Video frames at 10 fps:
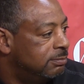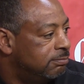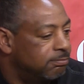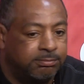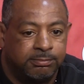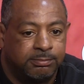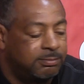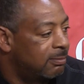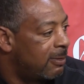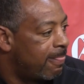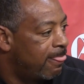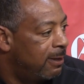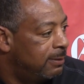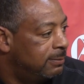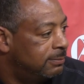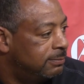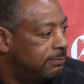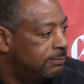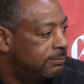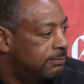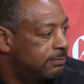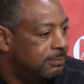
Have you learned anything about the response since that meeting?